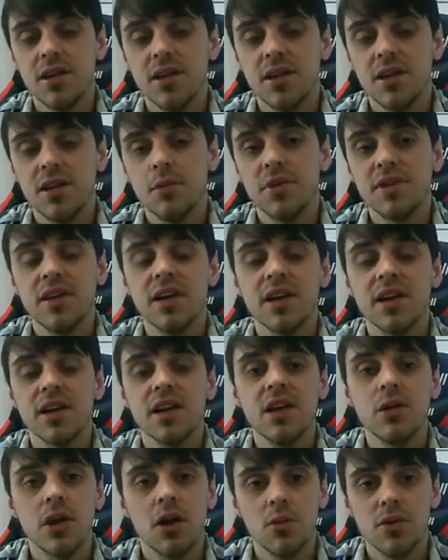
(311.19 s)
and
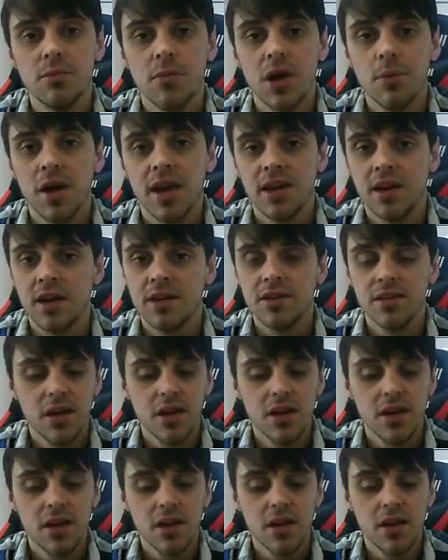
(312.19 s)
particularly like with My
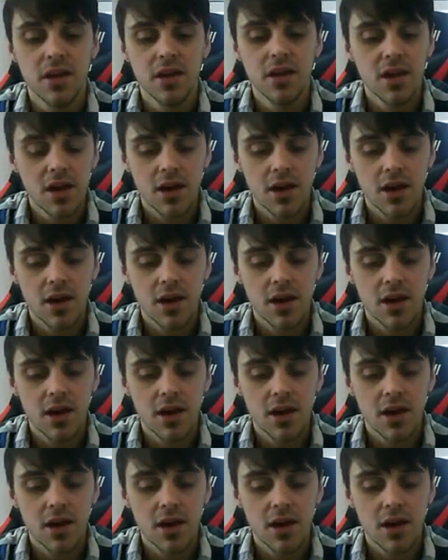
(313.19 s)
Paying Ads.